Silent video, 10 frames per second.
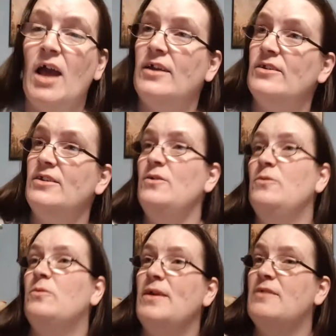Because I
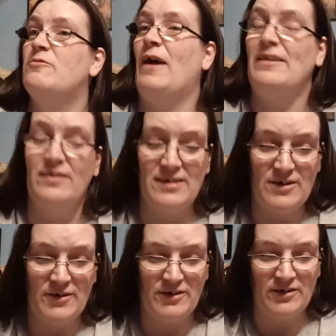know, like, fantasy
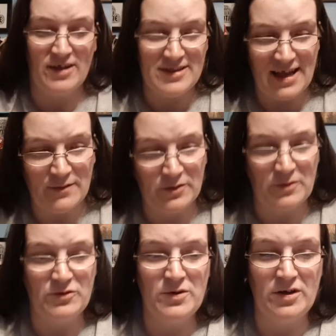creatures like that,
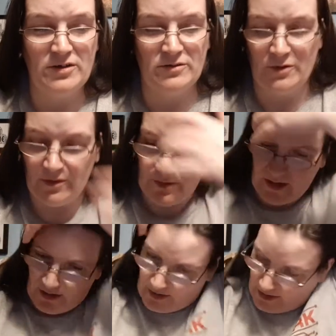especially with the
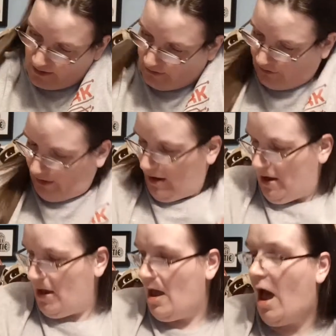younger girls.
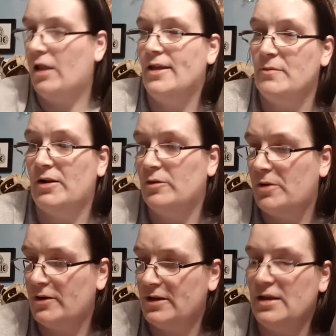I like My Little
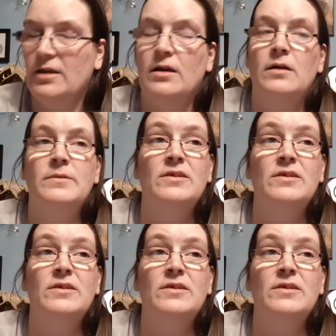Pony. I mean,